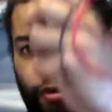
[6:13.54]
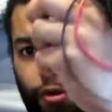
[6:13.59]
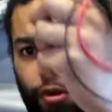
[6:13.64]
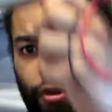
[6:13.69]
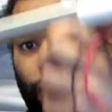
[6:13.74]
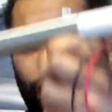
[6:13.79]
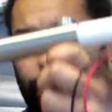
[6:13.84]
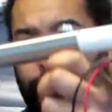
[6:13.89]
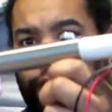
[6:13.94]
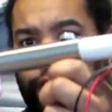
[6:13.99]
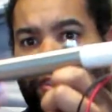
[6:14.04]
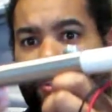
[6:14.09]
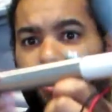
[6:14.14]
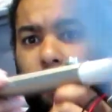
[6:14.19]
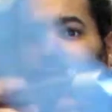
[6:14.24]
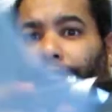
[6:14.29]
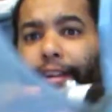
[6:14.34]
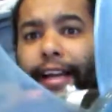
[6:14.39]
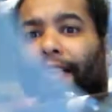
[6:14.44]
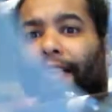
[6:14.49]
hook this to
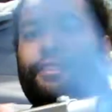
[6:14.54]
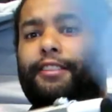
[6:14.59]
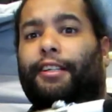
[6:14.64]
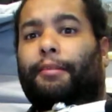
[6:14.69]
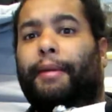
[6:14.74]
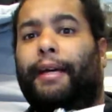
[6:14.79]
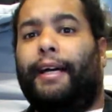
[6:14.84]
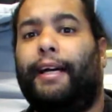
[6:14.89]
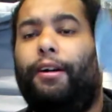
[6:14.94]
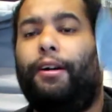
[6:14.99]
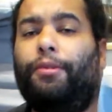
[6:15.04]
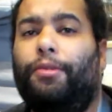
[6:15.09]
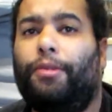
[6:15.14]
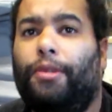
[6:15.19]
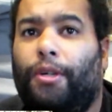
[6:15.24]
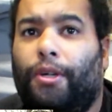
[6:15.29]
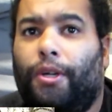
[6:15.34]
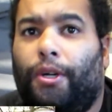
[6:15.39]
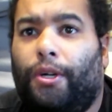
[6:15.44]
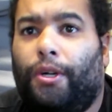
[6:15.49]
the van somehow,
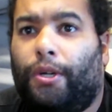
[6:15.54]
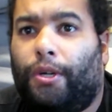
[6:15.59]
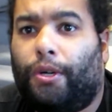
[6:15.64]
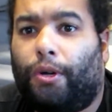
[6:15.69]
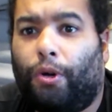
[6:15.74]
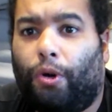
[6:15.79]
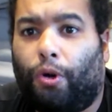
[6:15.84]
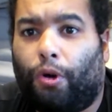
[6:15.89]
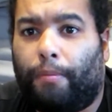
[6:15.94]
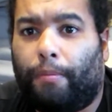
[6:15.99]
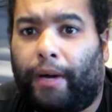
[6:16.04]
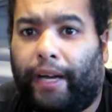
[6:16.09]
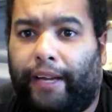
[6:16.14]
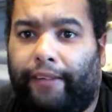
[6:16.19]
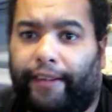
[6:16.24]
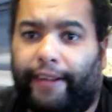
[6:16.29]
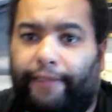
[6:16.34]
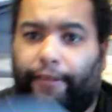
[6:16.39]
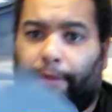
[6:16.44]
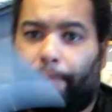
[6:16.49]
or might
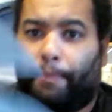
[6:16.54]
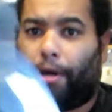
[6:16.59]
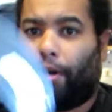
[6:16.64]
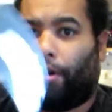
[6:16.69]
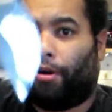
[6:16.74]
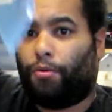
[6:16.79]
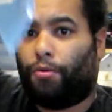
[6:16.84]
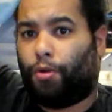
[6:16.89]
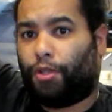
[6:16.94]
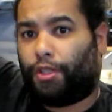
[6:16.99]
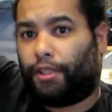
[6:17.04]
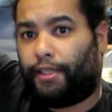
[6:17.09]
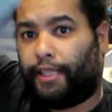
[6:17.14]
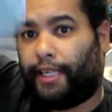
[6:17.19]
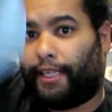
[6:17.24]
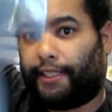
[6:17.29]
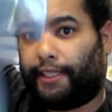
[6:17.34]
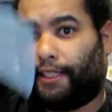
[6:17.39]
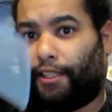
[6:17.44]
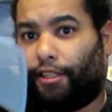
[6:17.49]
even have a pole that
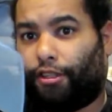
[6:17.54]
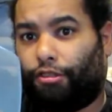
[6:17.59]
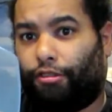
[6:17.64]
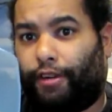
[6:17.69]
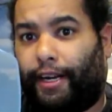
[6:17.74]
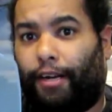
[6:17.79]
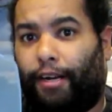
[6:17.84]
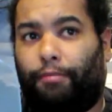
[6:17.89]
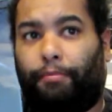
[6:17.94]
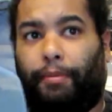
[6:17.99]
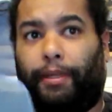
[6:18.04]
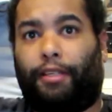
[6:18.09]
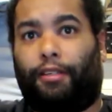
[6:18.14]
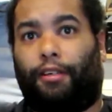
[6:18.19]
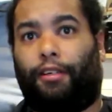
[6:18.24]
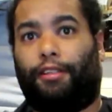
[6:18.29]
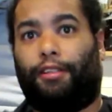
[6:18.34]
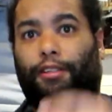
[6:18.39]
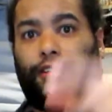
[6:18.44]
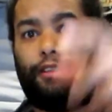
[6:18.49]
sticks in the ground,
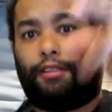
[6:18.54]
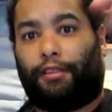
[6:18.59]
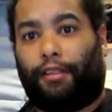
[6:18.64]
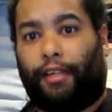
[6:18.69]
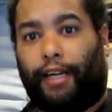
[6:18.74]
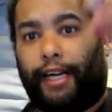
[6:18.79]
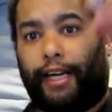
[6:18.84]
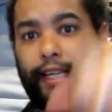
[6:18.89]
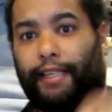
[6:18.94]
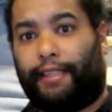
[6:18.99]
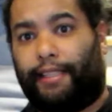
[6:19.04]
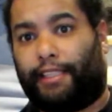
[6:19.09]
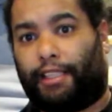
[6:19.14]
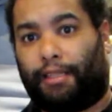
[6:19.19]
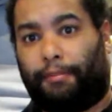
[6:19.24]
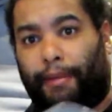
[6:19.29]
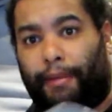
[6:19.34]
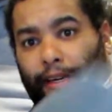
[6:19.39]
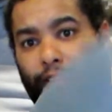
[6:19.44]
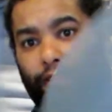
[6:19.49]
because I had this
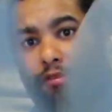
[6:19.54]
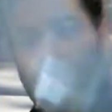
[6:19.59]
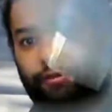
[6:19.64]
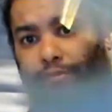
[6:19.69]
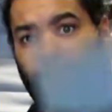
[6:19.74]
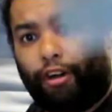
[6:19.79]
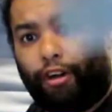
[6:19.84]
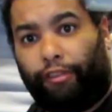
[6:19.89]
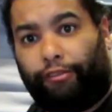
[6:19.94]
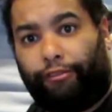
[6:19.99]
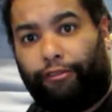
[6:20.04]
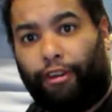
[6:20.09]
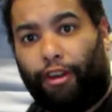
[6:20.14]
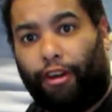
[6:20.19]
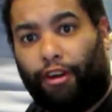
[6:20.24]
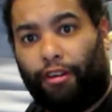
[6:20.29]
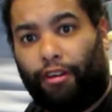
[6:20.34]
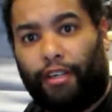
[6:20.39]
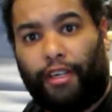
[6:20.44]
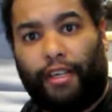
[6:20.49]
about 5
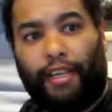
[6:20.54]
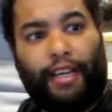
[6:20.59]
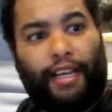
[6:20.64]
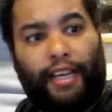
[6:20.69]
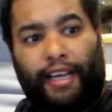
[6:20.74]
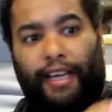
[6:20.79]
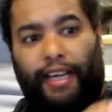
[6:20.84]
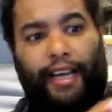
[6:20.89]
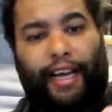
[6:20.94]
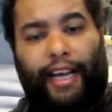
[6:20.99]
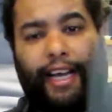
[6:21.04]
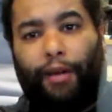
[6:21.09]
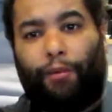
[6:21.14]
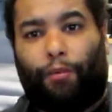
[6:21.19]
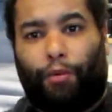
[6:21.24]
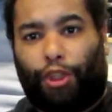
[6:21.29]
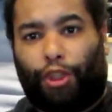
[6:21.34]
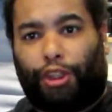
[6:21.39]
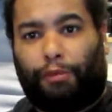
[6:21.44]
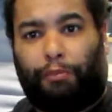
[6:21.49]
foot and it
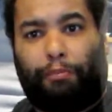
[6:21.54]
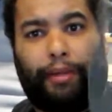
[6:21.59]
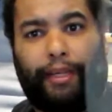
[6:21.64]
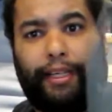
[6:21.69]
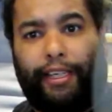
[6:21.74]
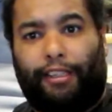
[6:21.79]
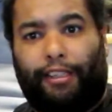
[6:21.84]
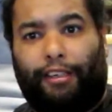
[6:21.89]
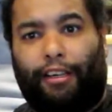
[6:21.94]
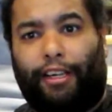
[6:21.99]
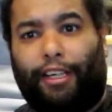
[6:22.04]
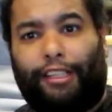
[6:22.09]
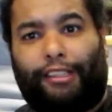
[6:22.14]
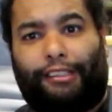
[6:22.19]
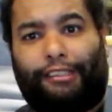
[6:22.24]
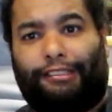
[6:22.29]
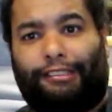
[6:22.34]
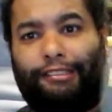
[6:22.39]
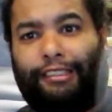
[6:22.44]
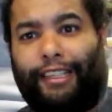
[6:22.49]
was spinning like
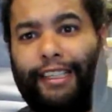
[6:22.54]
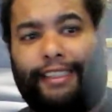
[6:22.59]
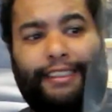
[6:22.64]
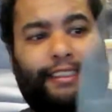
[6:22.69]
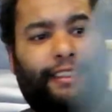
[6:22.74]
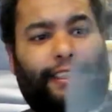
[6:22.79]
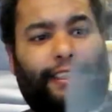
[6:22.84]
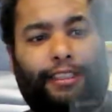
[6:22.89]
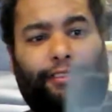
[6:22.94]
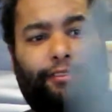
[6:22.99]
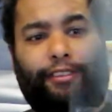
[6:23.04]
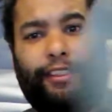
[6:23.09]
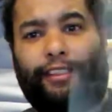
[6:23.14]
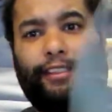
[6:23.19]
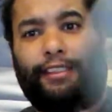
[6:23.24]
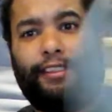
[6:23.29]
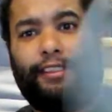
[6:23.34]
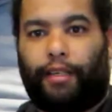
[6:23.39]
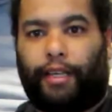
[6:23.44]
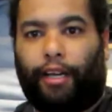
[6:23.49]
crazy, this thing,
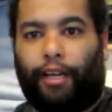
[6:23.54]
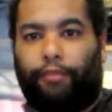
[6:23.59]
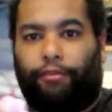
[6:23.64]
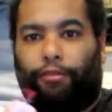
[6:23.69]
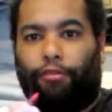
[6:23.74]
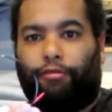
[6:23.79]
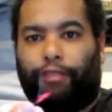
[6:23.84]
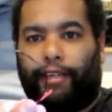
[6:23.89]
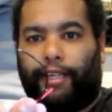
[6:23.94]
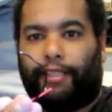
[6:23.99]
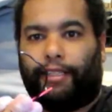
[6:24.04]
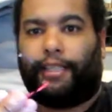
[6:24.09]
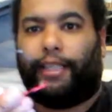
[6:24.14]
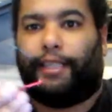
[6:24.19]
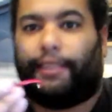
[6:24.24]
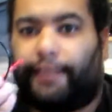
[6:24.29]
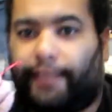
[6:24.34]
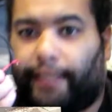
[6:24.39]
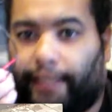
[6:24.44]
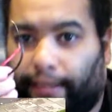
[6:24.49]
and I've already
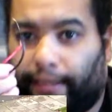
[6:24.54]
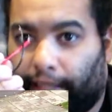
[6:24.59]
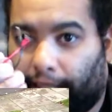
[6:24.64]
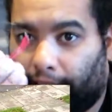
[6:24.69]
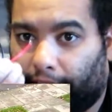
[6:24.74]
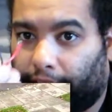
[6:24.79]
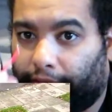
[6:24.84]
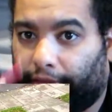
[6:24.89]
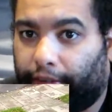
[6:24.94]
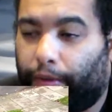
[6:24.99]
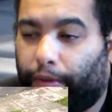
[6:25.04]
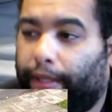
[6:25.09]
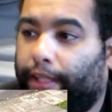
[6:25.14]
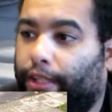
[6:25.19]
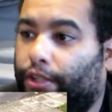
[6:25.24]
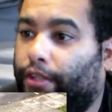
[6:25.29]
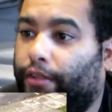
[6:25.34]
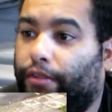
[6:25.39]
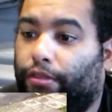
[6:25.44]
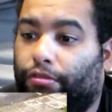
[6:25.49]
tested the
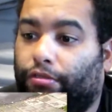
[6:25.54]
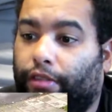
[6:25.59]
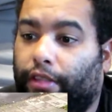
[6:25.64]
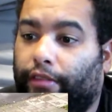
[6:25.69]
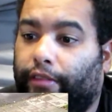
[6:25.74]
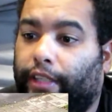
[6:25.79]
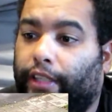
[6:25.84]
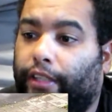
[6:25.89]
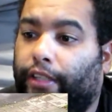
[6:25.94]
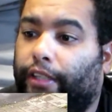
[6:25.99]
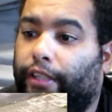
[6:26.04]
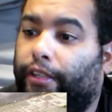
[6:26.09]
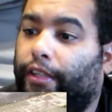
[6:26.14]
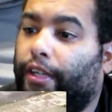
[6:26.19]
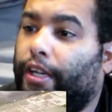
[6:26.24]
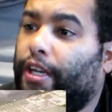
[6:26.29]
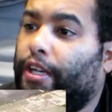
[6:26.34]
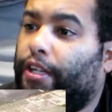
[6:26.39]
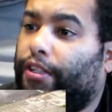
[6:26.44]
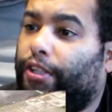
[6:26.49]
voltage. It's really good.
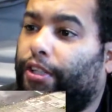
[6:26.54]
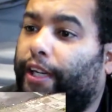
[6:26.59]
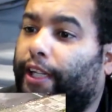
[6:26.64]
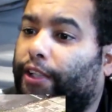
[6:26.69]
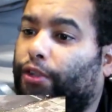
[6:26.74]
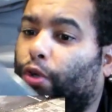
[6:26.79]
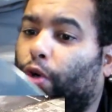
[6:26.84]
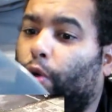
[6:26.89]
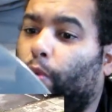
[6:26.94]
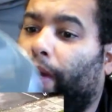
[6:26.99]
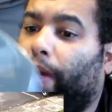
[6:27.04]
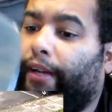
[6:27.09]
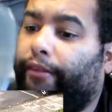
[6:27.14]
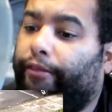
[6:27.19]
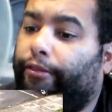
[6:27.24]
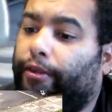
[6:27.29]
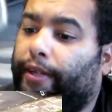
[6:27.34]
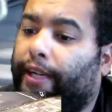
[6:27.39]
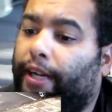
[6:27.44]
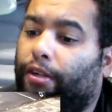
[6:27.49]
So that's all I'm waiting
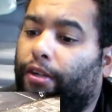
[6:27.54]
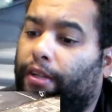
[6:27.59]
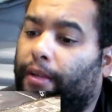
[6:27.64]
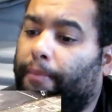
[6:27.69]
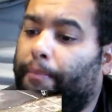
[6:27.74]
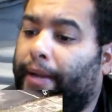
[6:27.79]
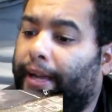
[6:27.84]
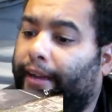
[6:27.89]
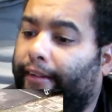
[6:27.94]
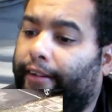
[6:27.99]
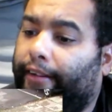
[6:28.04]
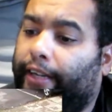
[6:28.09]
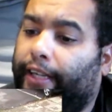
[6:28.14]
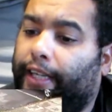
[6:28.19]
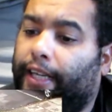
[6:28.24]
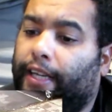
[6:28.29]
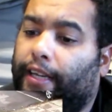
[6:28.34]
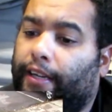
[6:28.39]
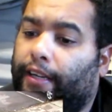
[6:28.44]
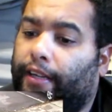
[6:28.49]
for now. The bearing,